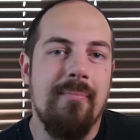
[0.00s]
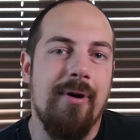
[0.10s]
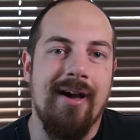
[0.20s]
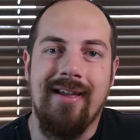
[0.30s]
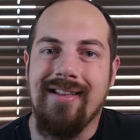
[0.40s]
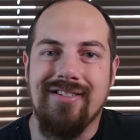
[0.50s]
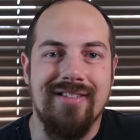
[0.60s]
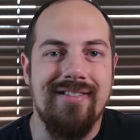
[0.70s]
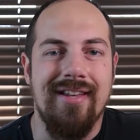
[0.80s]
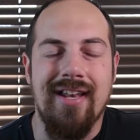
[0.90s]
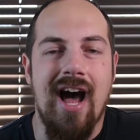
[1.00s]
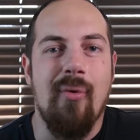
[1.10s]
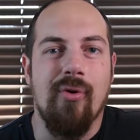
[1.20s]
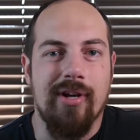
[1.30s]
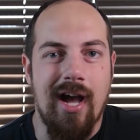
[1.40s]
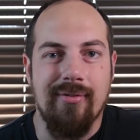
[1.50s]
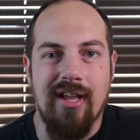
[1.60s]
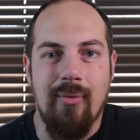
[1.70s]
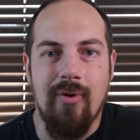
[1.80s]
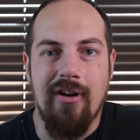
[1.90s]
but it just did not work out
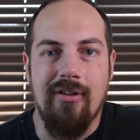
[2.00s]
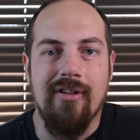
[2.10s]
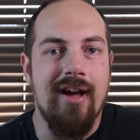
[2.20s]
that well.